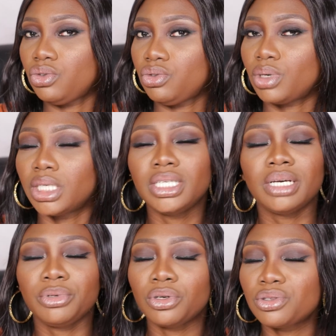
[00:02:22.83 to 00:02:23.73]
you are
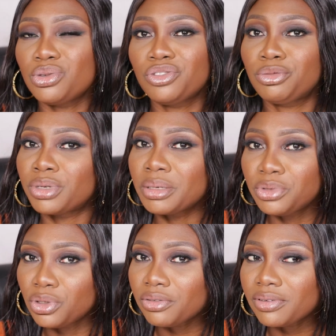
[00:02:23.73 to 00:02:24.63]
here because you've
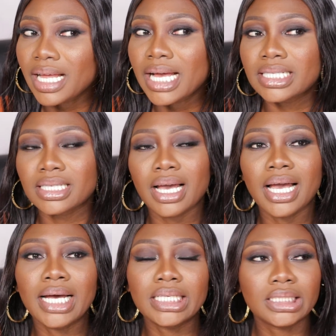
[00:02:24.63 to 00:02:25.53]
prepped your flask
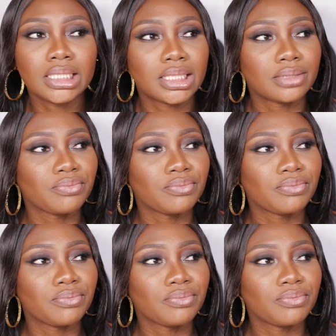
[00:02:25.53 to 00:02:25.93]
and